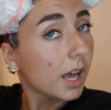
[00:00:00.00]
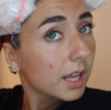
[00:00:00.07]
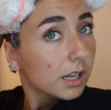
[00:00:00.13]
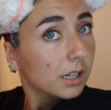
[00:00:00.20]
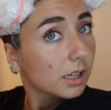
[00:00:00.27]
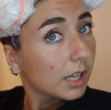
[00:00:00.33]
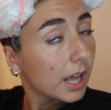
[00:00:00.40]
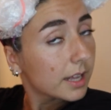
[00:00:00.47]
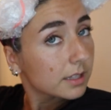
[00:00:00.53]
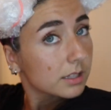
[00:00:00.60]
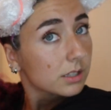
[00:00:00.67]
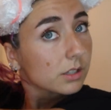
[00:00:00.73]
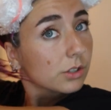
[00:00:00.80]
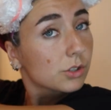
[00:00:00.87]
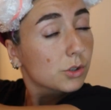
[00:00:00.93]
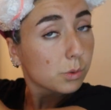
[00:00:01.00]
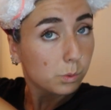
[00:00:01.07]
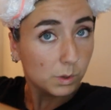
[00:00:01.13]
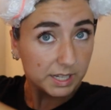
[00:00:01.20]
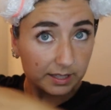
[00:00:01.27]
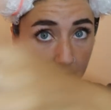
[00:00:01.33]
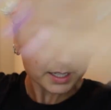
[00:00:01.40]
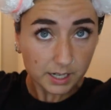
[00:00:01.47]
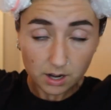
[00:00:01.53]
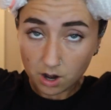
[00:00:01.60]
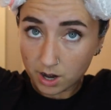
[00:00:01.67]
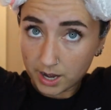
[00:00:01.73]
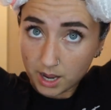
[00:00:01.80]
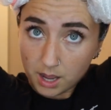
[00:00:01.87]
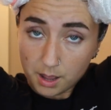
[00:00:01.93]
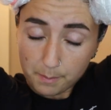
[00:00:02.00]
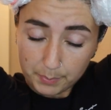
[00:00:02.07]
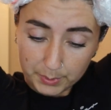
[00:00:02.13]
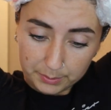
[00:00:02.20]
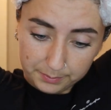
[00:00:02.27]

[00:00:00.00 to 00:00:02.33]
And let's twist it on up